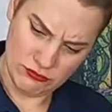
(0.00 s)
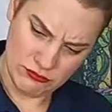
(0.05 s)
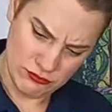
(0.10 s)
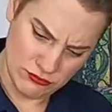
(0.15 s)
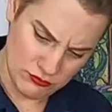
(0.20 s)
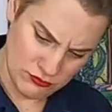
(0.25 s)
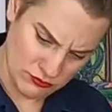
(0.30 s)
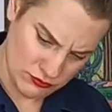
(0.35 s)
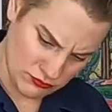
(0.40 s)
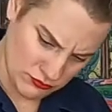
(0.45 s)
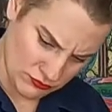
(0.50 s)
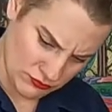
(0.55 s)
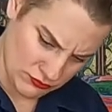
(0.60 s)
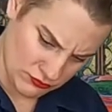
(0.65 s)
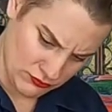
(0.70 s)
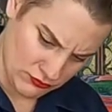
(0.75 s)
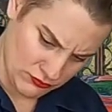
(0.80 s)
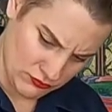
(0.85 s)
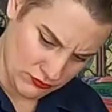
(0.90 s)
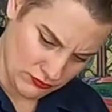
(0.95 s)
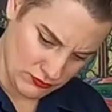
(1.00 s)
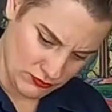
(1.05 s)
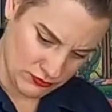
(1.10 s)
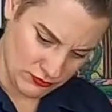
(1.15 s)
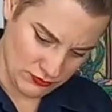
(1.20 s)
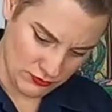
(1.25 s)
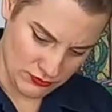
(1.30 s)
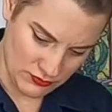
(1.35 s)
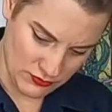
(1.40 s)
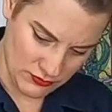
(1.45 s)

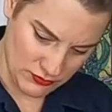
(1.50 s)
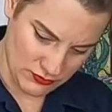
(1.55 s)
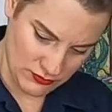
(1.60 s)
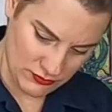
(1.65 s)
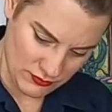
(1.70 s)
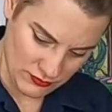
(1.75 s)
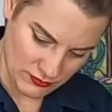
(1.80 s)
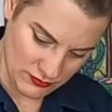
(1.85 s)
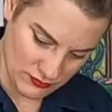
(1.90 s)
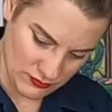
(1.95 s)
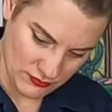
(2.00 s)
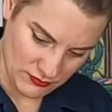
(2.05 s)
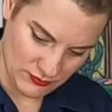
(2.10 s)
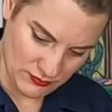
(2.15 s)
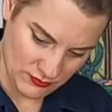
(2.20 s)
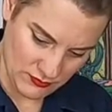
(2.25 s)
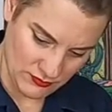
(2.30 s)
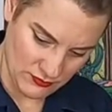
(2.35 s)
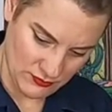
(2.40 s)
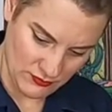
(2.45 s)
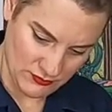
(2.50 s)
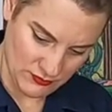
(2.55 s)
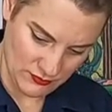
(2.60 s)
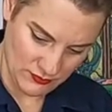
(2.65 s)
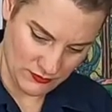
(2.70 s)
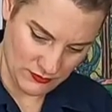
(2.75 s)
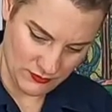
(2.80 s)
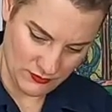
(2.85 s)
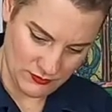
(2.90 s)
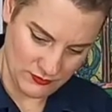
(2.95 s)

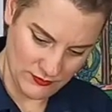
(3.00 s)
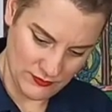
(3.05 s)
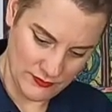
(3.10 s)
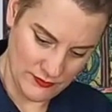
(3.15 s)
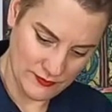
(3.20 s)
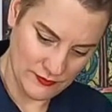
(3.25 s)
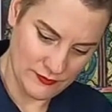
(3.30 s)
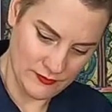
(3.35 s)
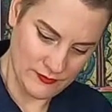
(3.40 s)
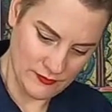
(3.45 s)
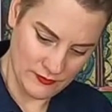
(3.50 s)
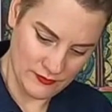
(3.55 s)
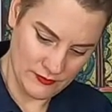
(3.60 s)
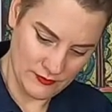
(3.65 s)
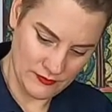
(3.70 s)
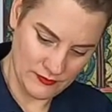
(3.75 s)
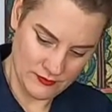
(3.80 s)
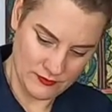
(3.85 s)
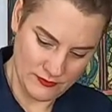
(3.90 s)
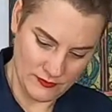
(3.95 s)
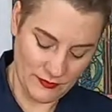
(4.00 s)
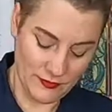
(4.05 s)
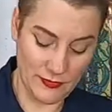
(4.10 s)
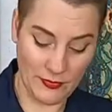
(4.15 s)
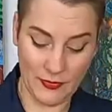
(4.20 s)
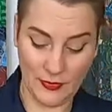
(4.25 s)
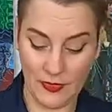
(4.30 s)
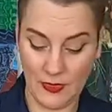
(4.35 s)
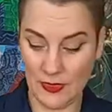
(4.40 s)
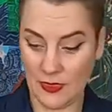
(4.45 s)

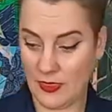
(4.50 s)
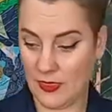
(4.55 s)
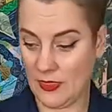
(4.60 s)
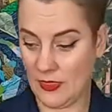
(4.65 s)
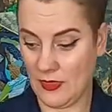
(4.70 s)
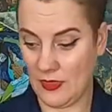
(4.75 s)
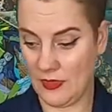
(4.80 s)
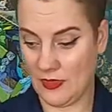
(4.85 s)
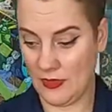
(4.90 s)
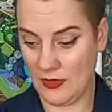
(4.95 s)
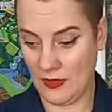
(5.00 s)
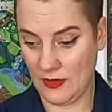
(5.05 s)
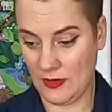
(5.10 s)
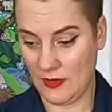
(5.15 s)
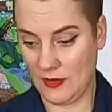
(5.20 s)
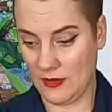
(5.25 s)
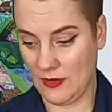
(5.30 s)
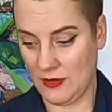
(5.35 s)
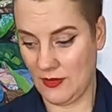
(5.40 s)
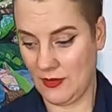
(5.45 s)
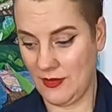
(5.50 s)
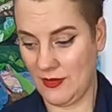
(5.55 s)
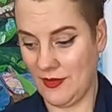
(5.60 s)
(silence)